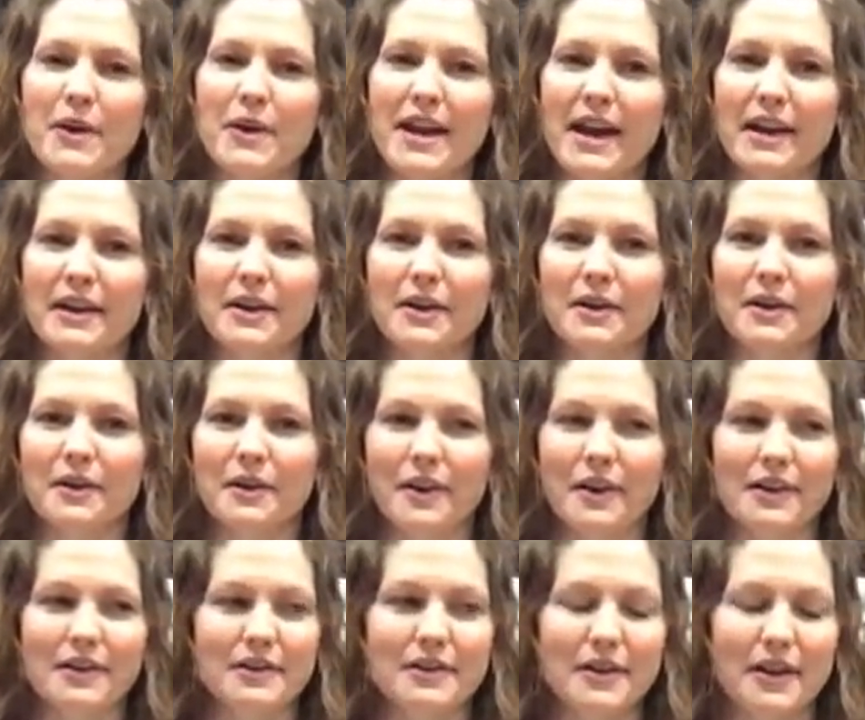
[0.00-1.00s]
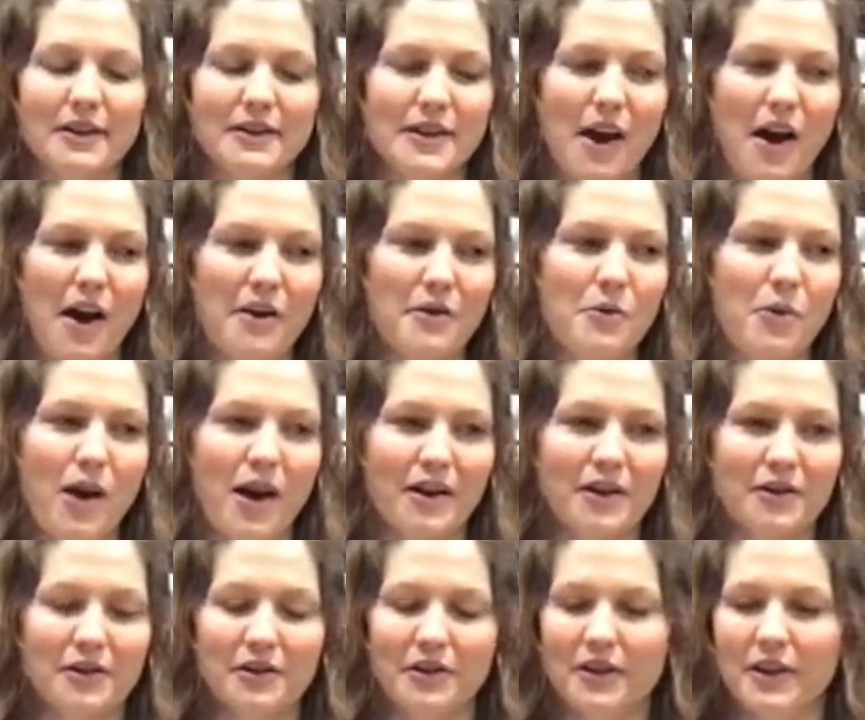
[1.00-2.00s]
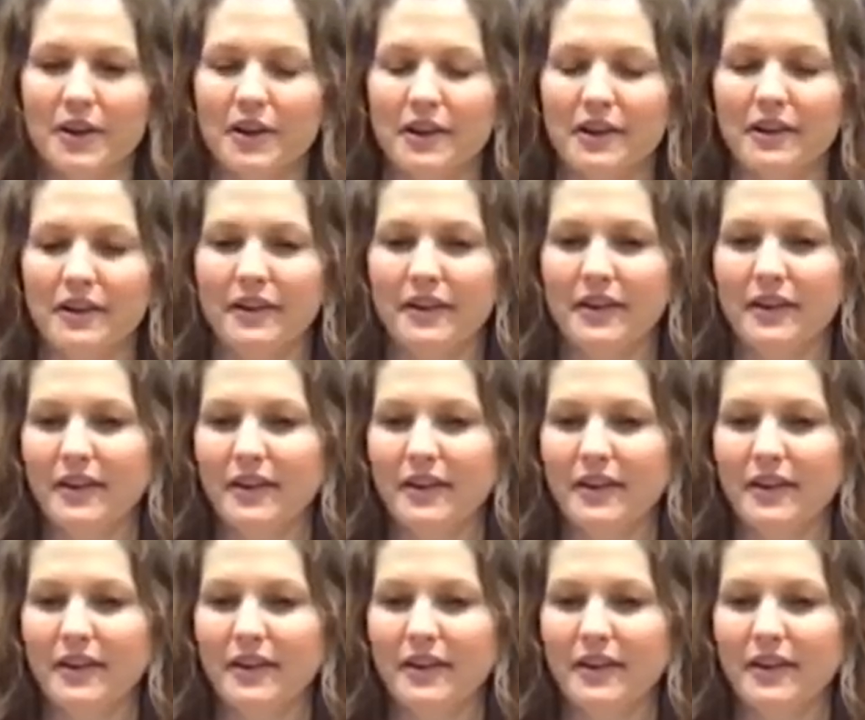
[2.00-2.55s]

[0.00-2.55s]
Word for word: we had a dog walk earlier, and